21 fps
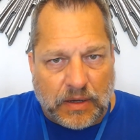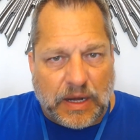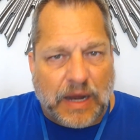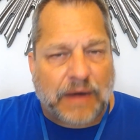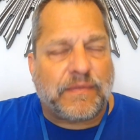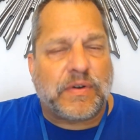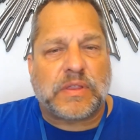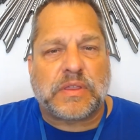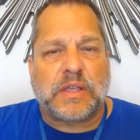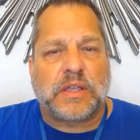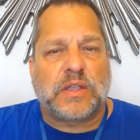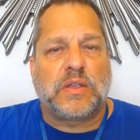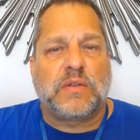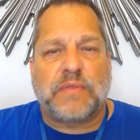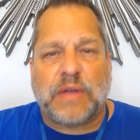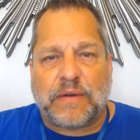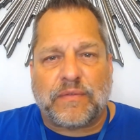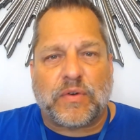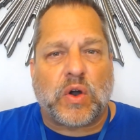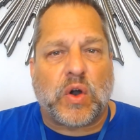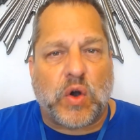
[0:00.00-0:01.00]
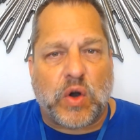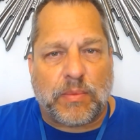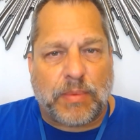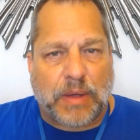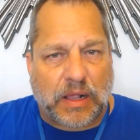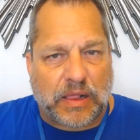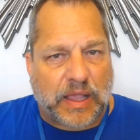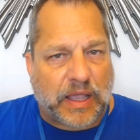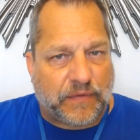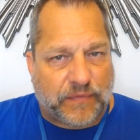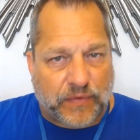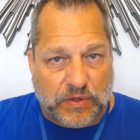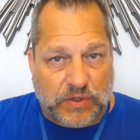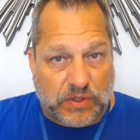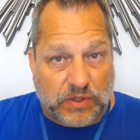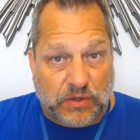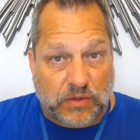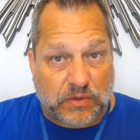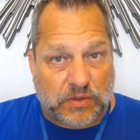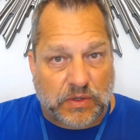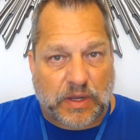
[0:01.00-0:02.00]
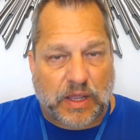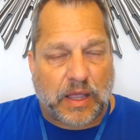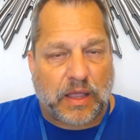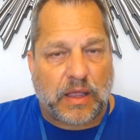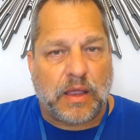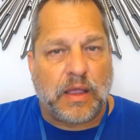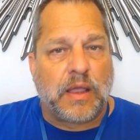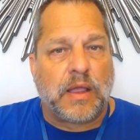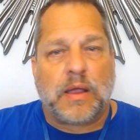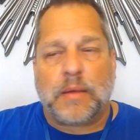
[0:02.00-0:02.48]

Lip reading: everything you've ever heard about life insurance, okay?